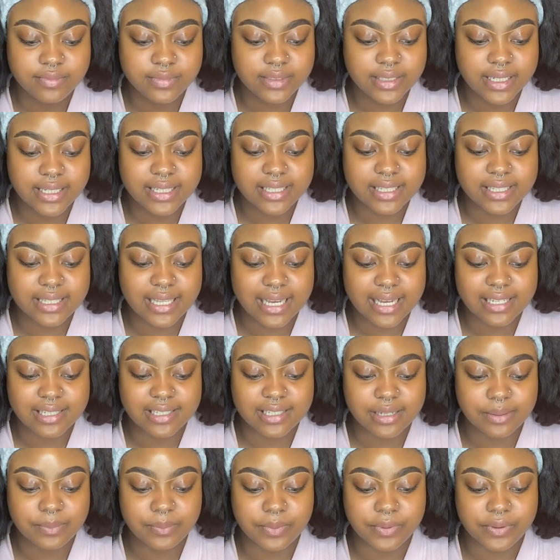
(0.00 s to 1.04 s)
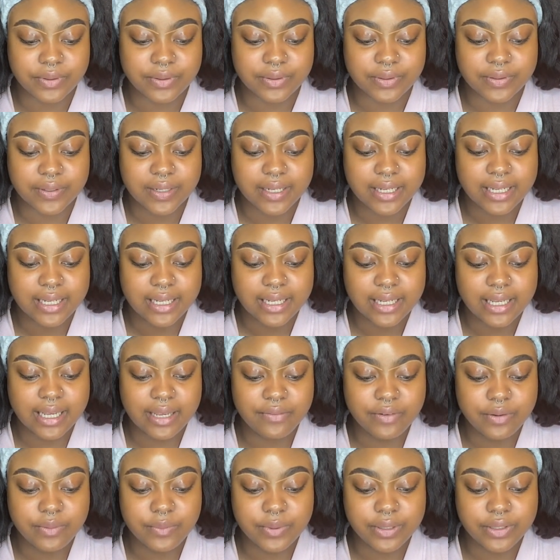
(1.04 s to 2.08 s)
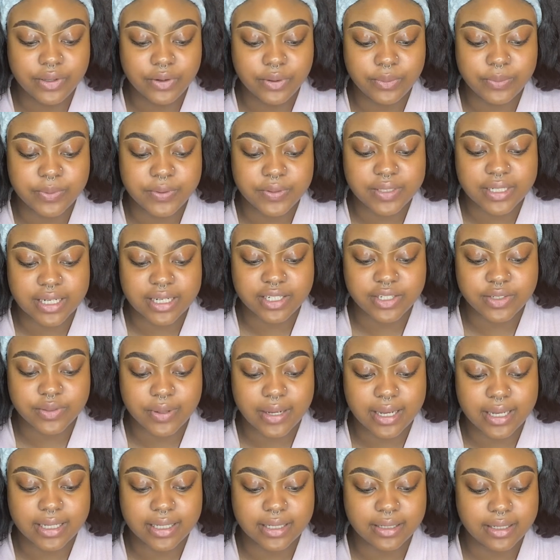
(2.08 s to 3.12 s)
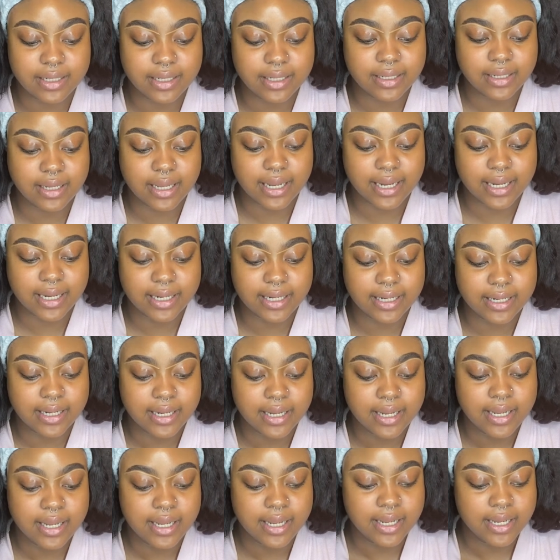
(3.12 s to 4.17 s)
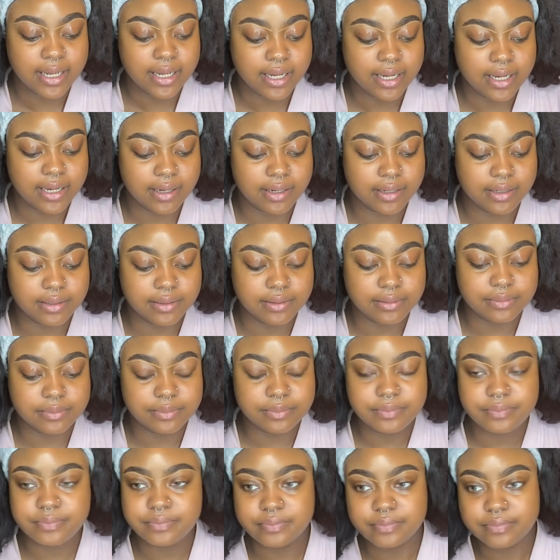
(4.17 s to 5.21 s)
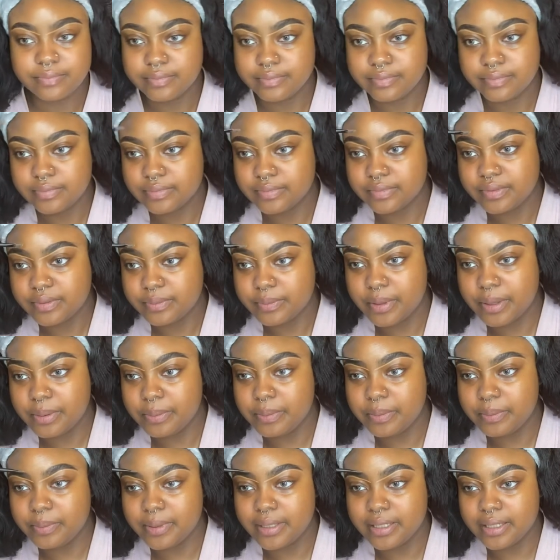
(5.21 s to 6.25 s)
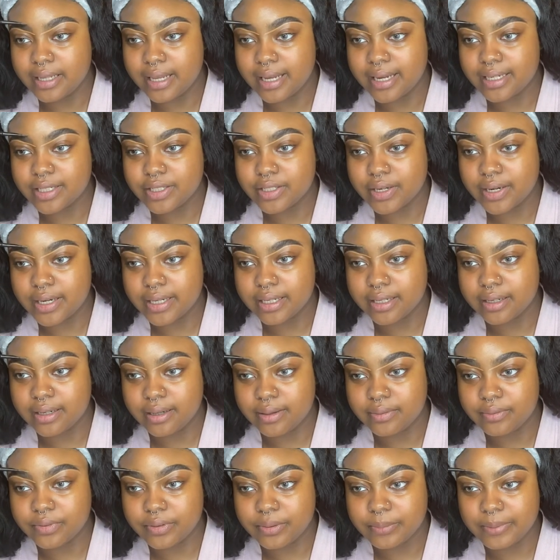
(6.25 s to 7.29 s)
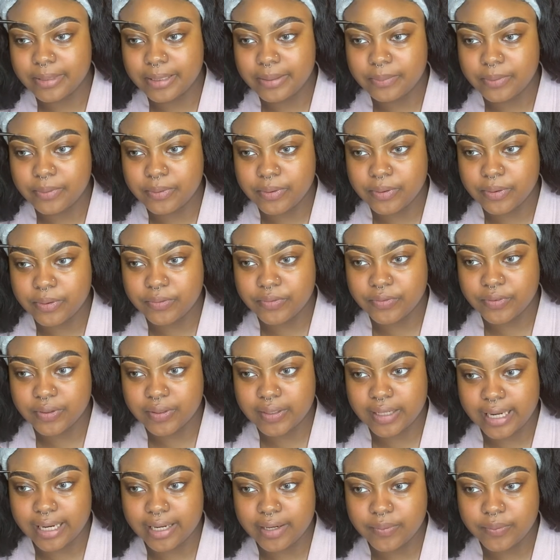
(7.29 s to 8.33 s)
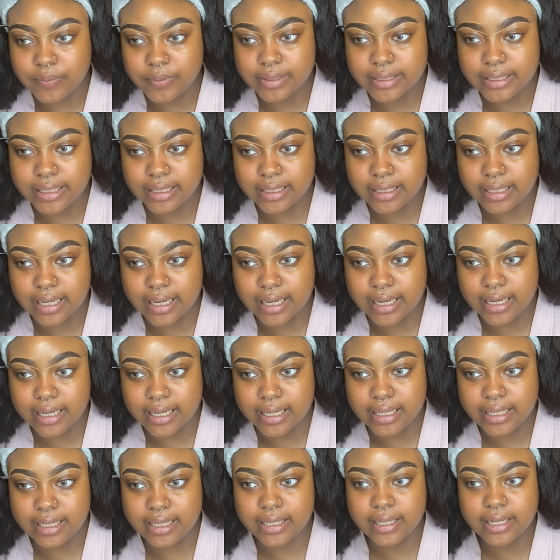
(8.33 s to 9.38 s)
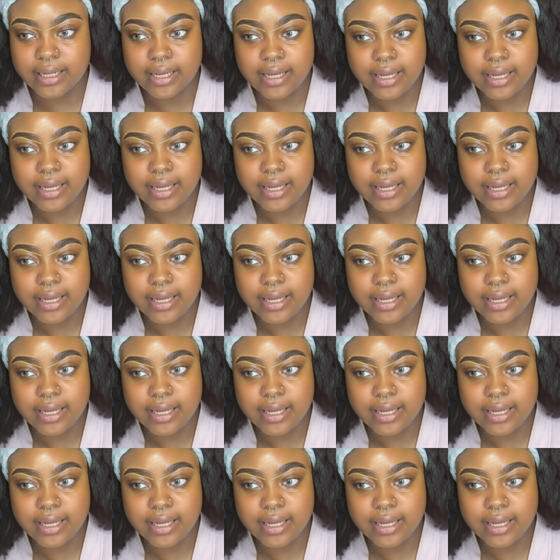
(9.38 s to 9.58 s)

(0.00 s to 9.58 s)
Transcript: It's that simple. Even with homosexuality, like, um, people be like trying to comfort people for liking what they like.